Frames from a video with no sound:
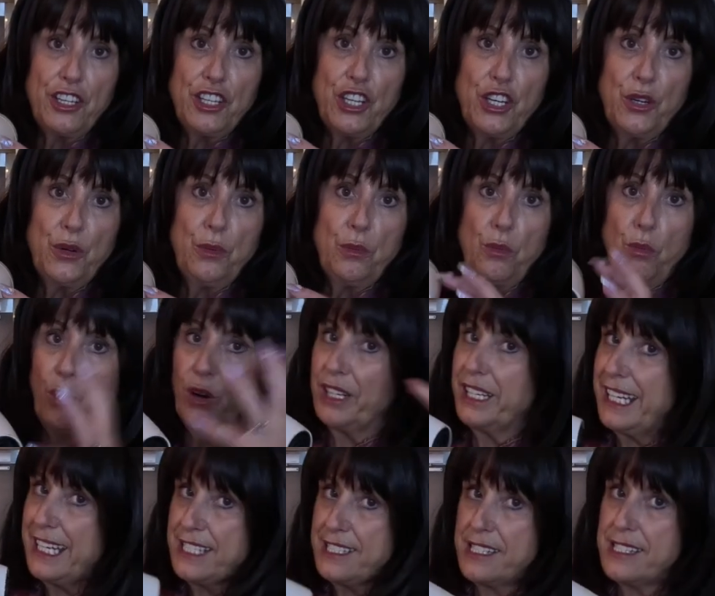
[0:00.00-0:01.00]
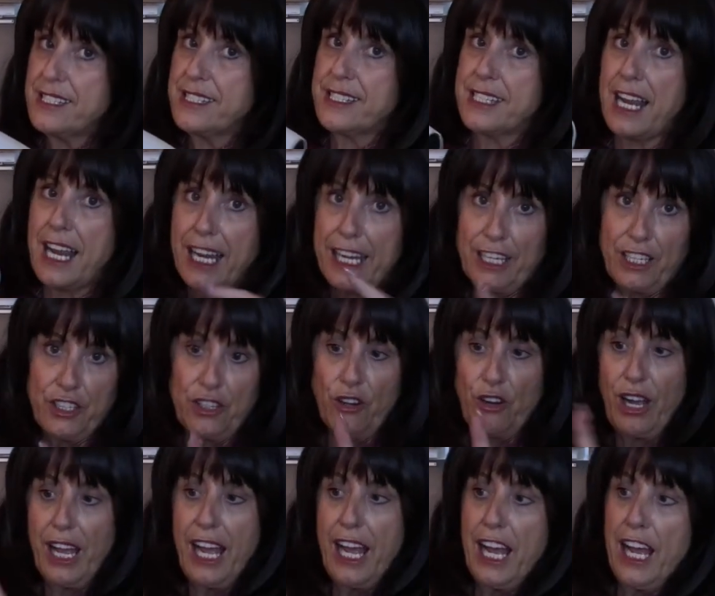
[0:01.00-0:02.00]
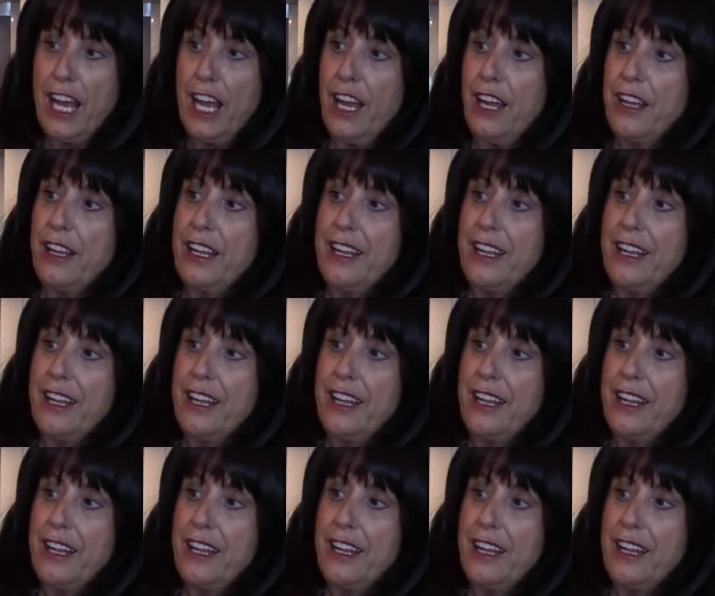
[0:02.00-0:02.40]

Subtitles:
you need to style your hair.